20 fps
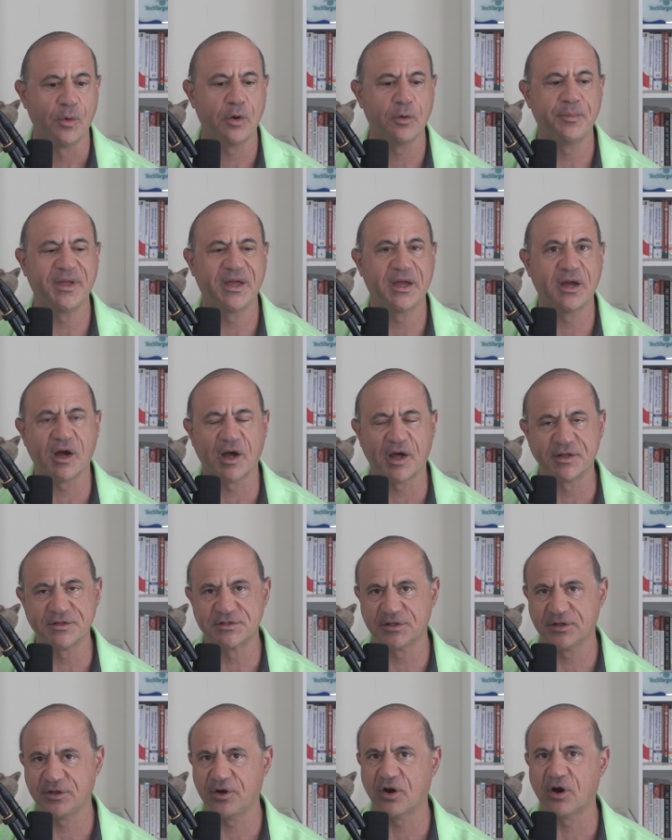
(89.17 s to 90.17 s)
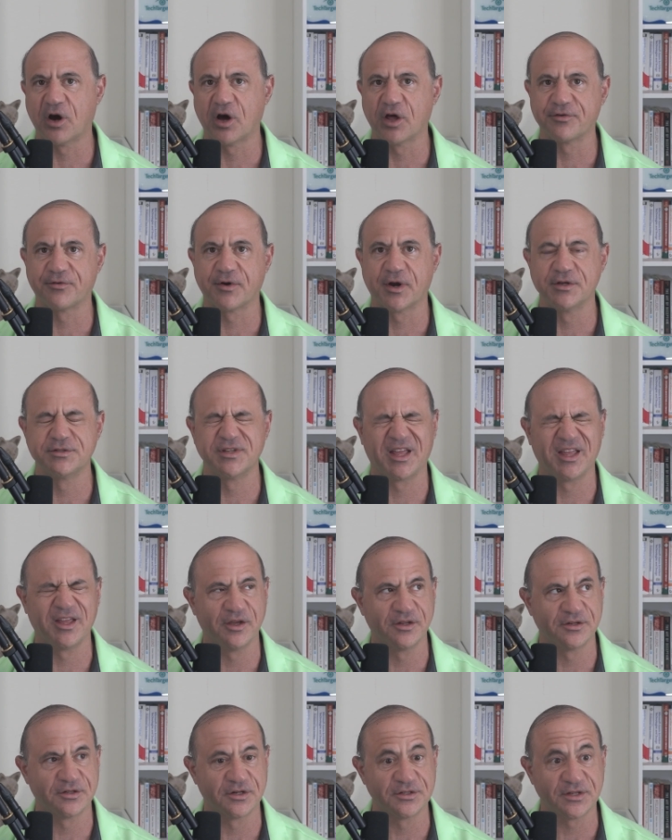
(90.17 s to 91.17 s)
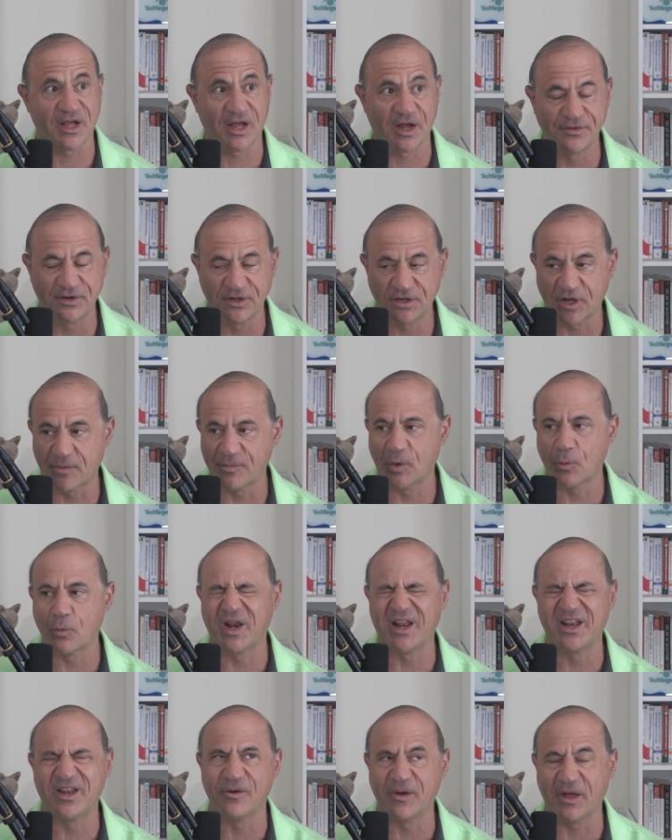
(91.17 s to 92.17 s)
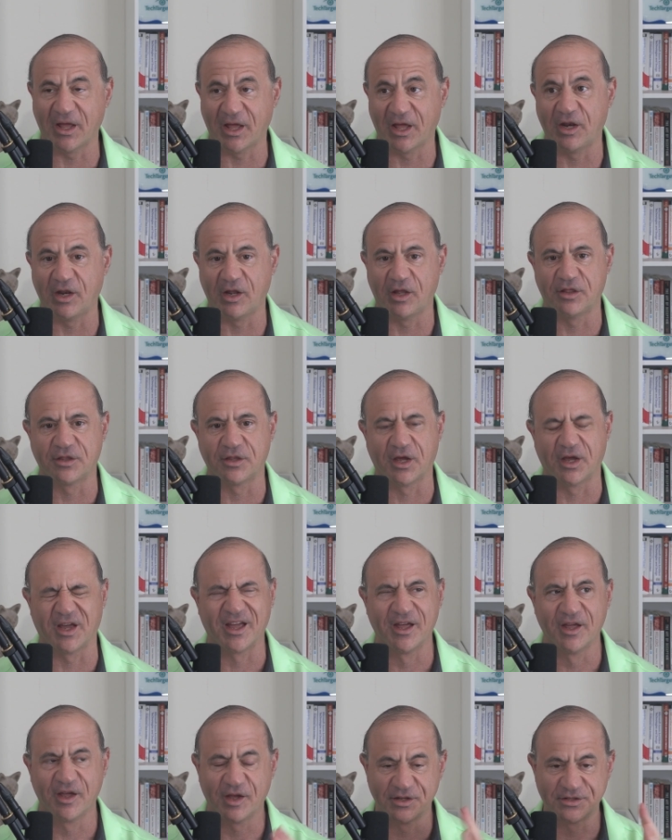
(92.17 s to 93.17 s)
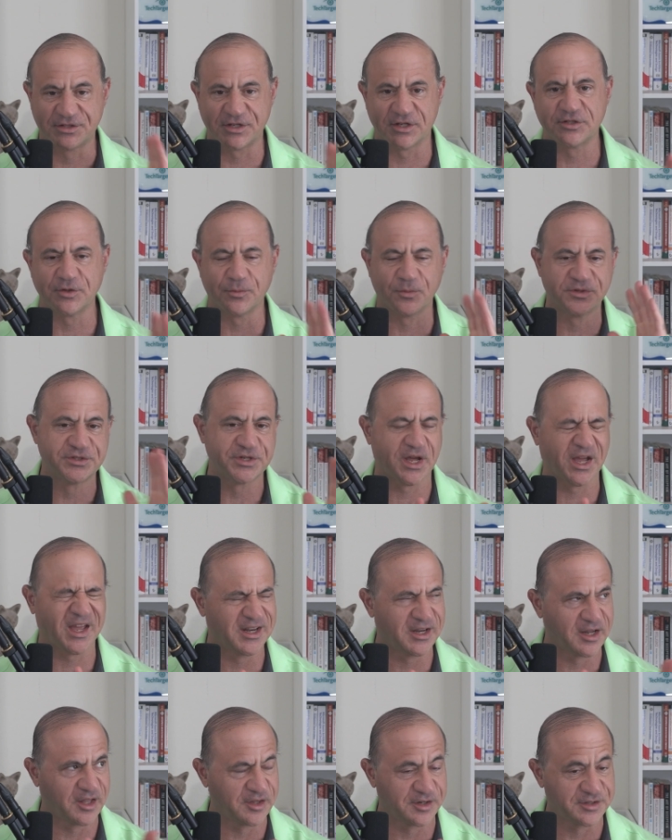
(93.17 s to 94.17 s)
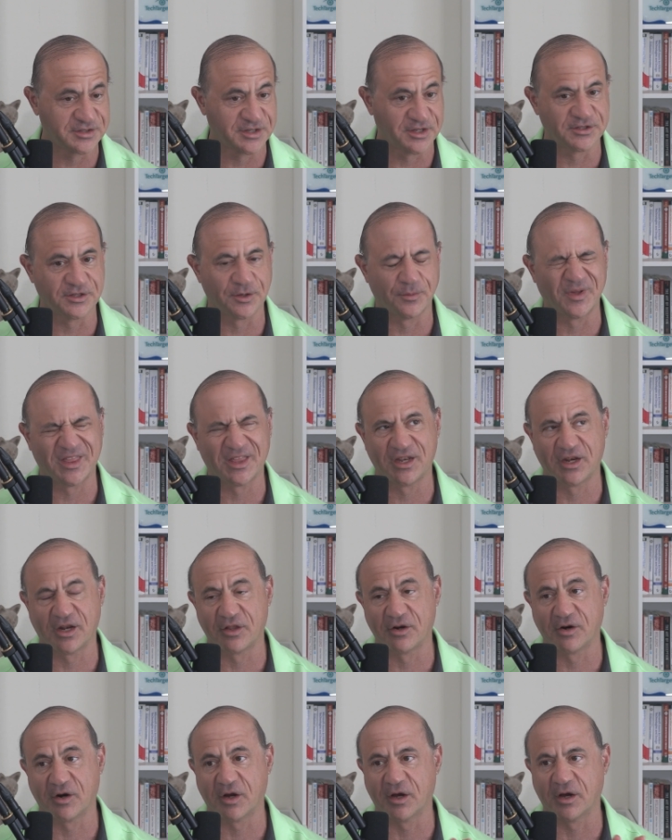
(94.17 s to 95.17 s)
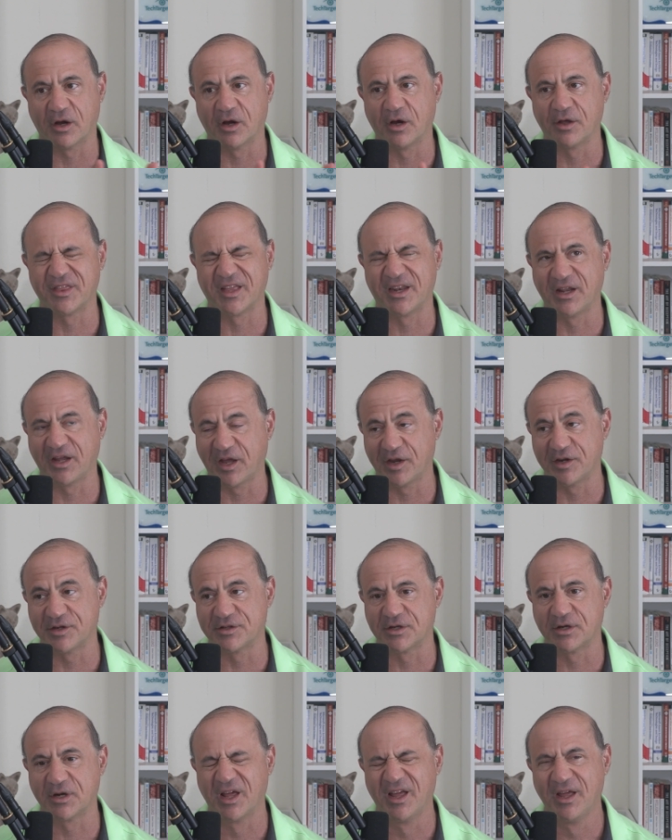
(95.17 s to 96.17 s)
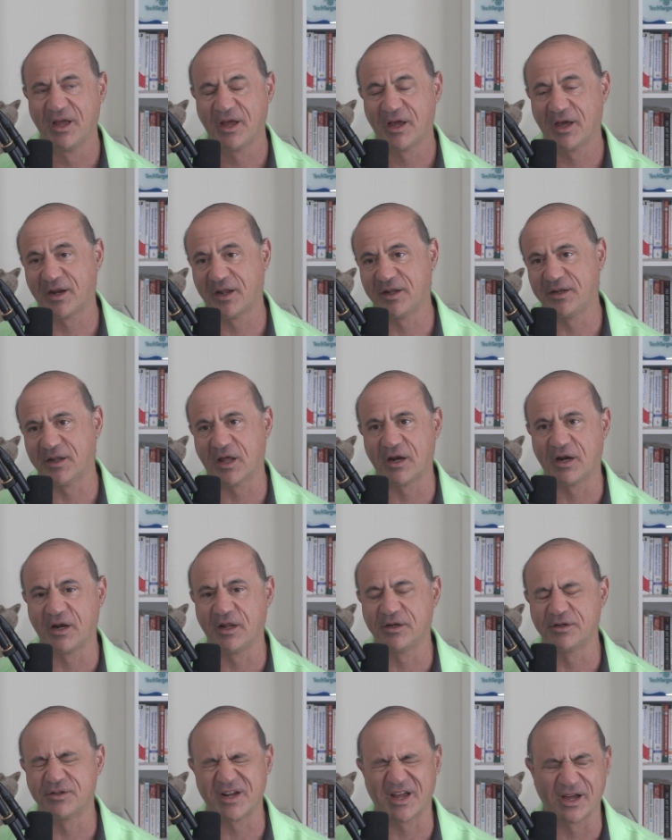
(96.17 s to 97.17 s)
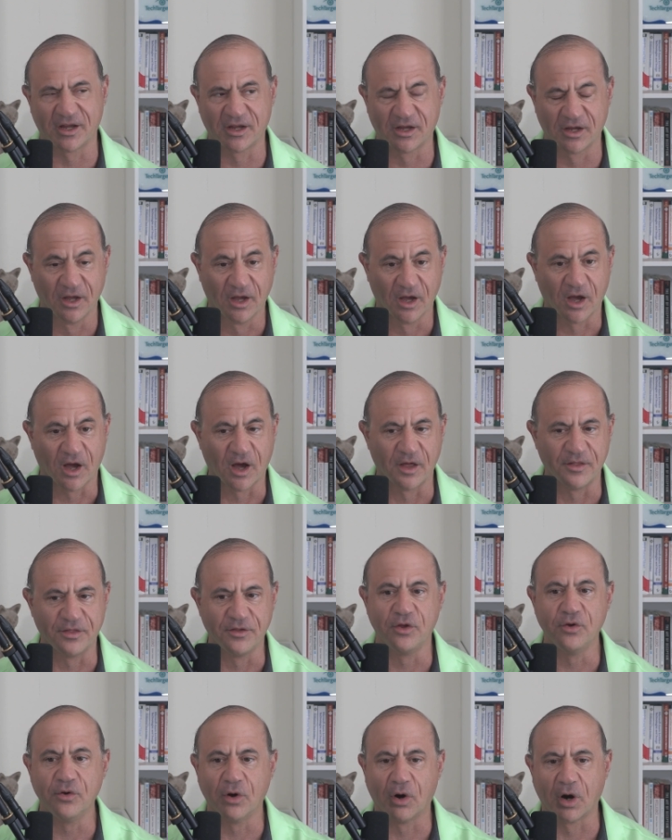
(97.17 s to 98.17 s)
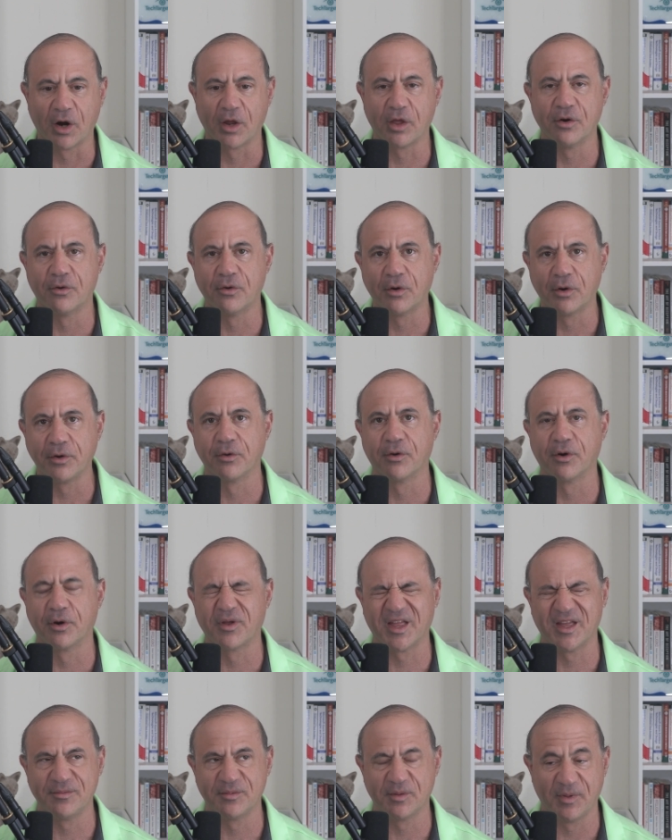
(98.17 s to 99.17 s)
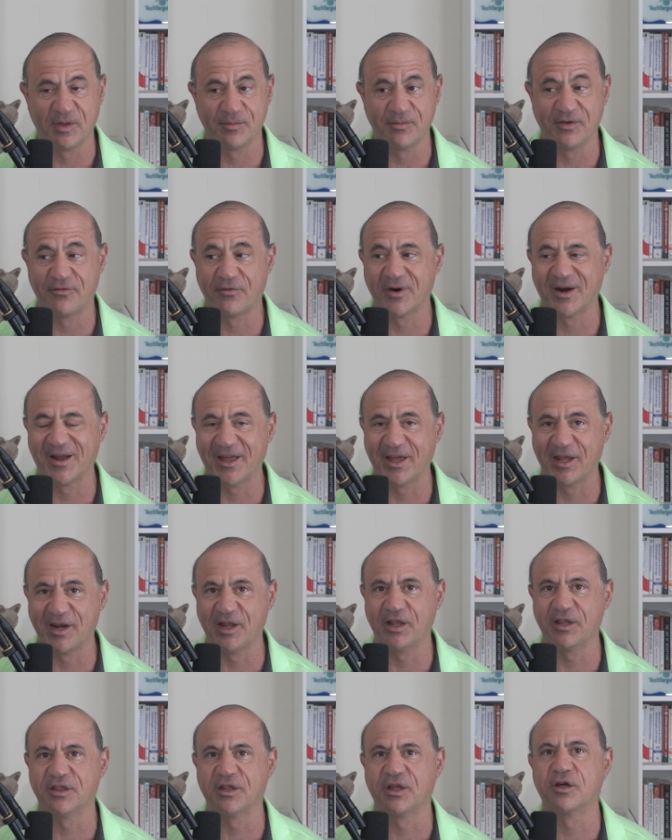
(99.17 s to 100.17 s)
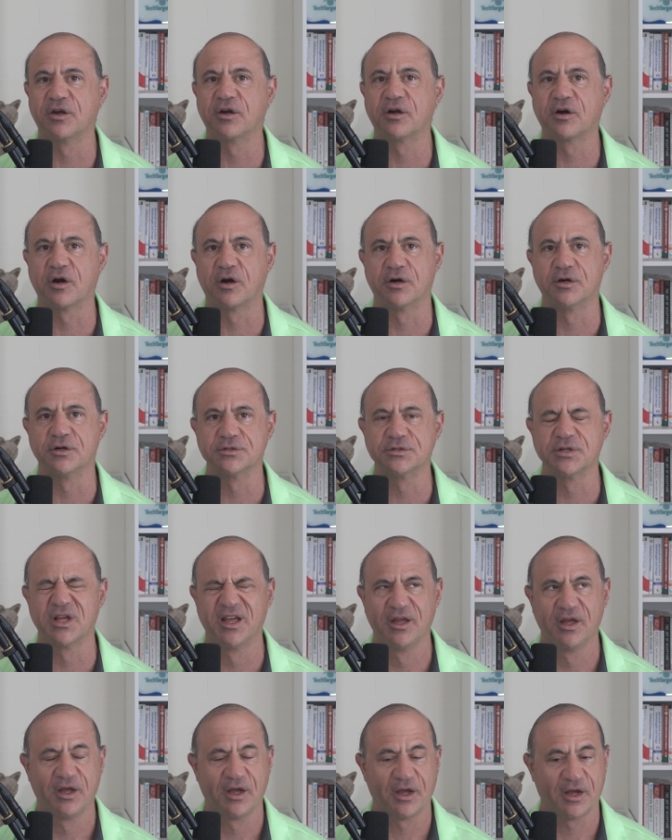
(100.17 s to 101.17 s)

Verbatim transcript: We'll be constantly authorizing users every time they want to do anything. A system will check another system with another uh, authentication and identity check. Uh, the, are you who you are claimed to be before anything that occurs?